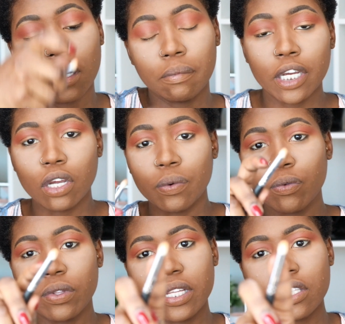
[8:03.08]
I'm gonna go
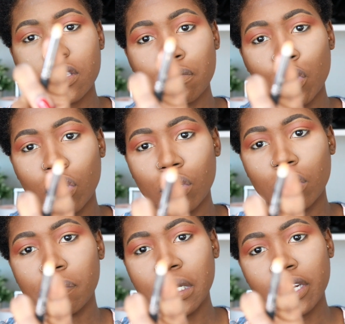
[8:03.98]
in with this
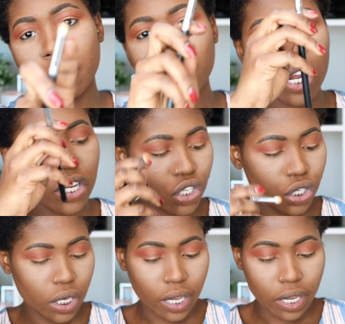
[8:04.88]
small blending
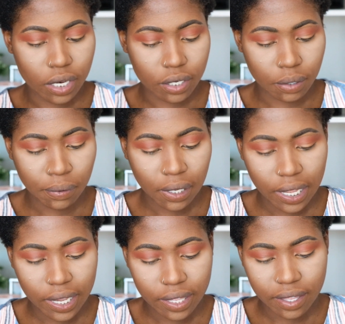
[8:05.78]
brush and
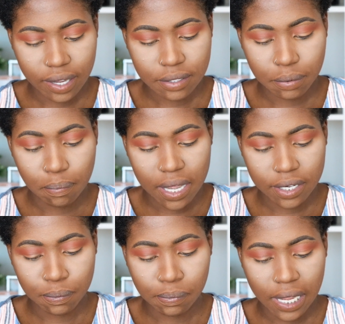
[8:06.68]
apply that
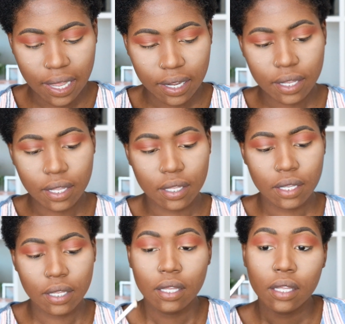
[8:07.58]
matte black
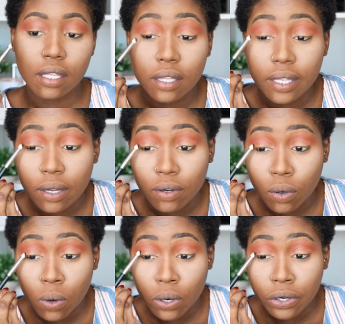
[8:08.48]
in the outer
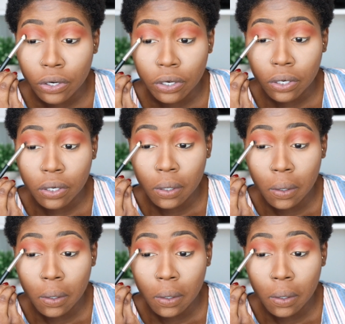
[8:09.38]
corner,